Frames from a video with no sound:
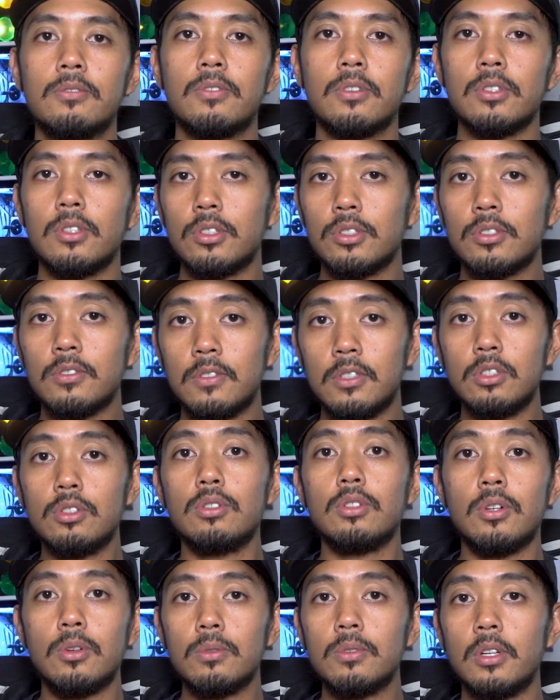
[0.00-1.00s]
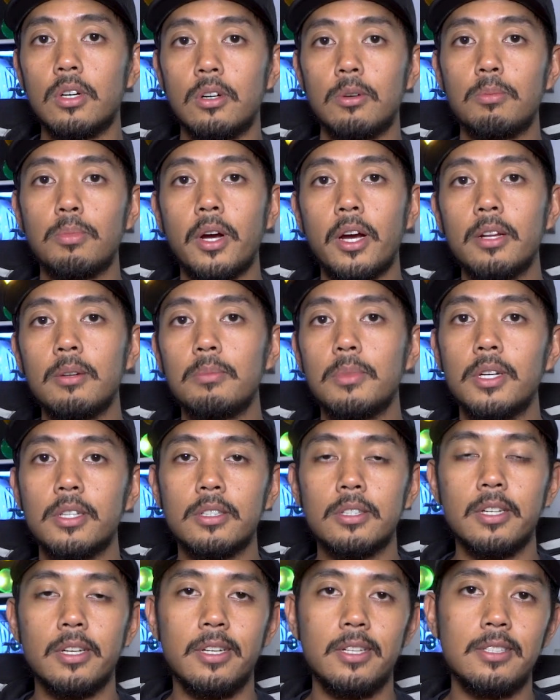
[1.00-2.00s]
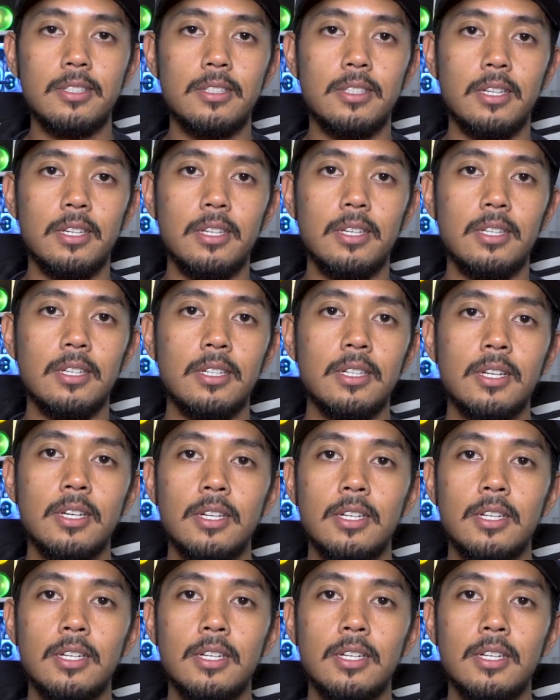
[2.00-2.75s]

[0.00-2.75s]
for those of you who don't know, Pratt Miller is the